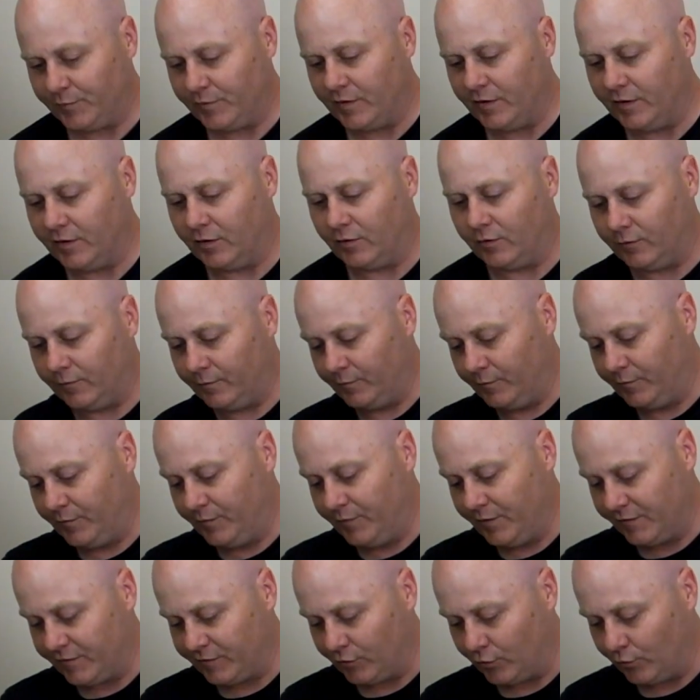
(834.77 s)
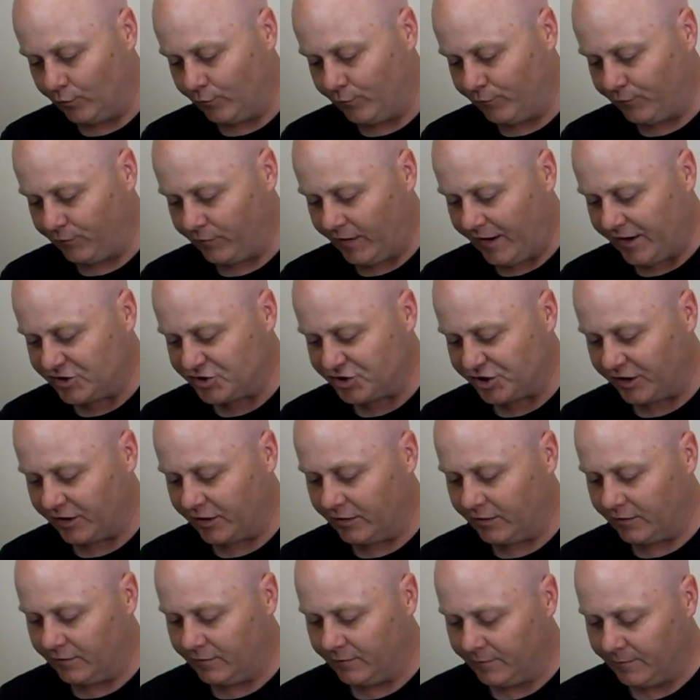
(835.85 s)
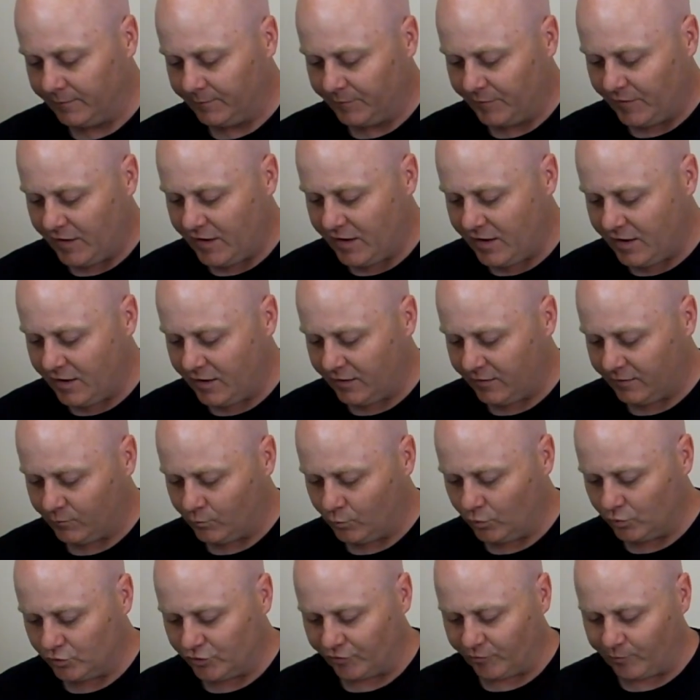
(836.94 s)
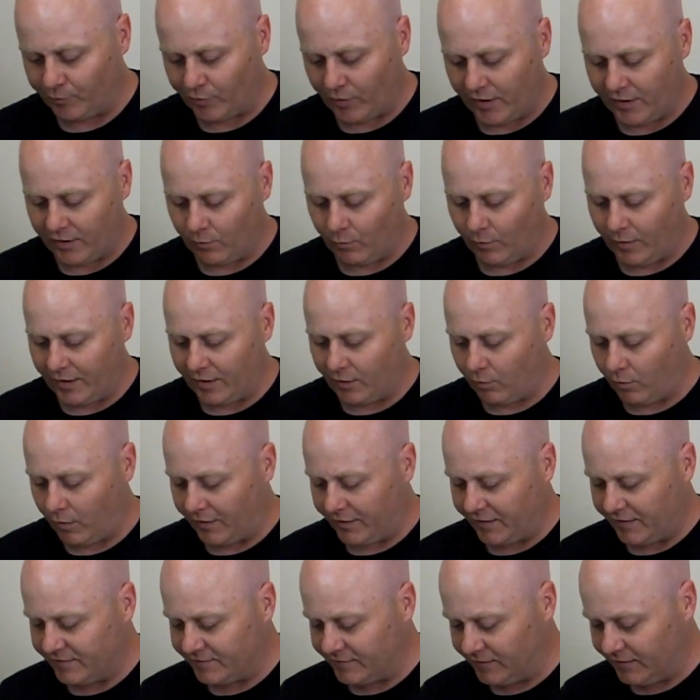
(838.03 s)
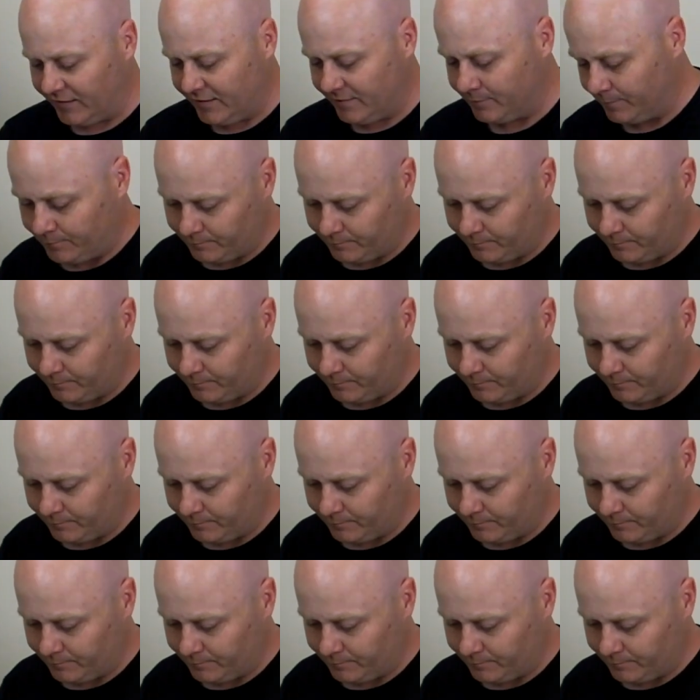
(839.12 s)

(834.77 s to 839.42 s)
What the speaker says: Now this little flashing here will just break away quite easily.